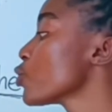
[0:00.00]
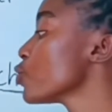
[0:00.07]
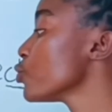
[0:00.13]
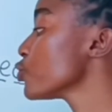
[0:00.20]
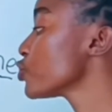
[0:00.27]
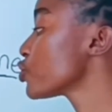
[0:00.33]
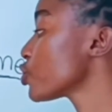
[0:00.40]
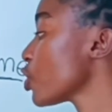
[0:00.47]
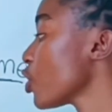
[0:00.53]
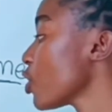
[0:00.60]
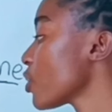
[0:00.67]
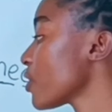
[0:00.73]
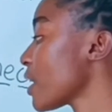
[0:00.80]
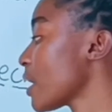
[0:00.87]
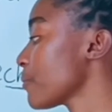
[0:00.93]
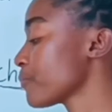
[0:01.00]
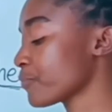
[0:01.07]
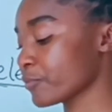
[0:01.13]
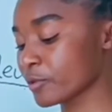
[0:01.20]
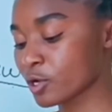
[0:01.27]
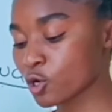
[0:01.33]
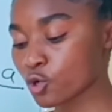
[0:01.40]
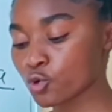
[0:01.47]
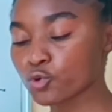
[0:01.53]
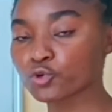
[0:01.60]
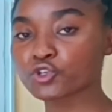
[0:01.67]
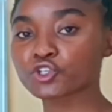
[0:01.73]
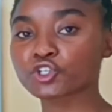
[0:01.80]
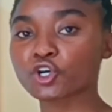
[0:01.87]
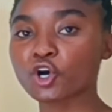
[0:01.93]
kuchora,
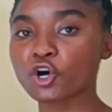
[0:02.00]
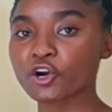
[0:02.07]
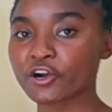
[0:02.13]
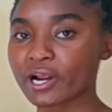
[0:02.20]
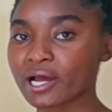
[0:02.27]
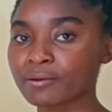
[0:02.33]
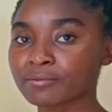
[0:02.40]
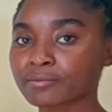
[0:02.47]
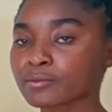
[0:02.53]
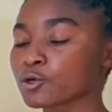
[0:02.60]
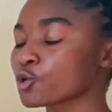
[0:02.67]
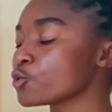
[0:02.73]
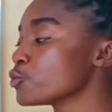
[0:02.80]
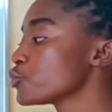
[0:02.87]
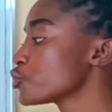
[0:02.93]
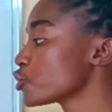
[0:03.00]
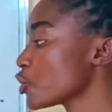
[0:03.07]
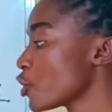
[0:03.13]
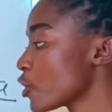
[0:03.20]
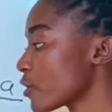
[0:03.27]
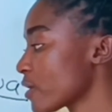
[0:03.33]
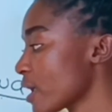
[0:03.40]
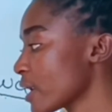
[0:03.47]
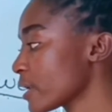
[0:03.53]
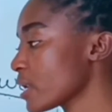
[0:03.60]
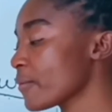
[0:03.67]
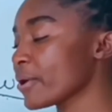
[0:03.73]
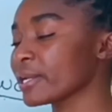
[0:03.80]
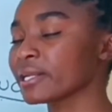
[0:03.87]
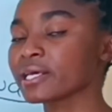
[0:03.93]
kuchora, kuchora.
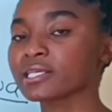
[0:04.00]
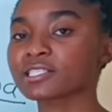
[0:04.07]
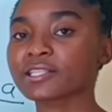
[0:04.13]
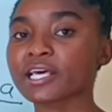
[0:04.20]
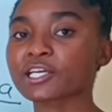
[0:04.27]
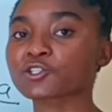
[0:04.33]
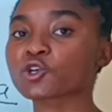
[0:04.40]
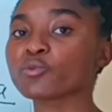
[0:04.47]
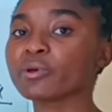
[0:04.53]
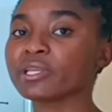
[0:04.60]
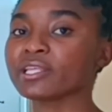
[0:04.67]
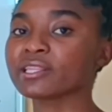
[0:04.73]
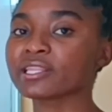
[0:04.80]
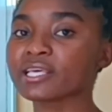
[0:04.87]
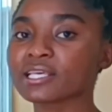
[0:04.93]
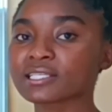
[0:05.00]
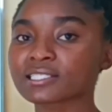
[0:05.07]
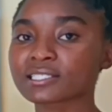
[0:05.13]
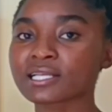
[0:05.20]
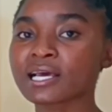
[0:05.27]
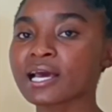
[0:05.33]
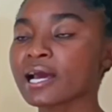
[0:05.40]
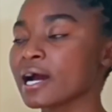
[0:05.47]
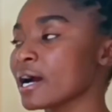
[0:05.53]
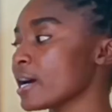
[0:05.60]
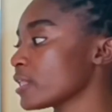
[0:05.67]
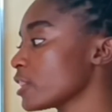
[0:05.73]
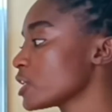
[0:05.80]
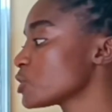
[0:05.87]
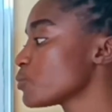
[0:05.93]
Nowadays, there are so many things
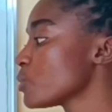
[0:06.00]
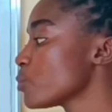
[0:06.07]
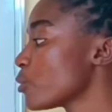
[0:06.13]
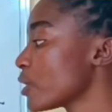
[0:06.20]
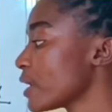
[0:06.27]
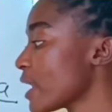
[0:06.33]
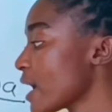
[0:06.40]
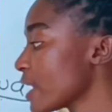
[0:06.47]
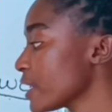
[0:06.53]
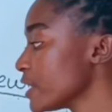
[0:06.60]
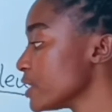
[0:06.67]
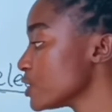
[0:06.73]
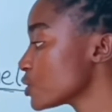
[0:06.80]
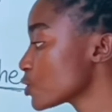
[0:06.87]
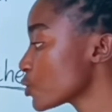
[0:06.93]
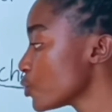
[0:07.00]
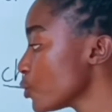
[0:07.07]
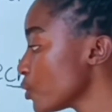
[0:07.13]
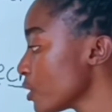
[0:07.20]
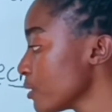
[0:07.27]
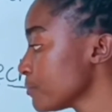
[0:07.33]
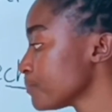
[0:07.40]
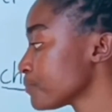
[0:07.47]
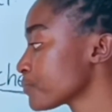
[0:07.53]
that people learn in school.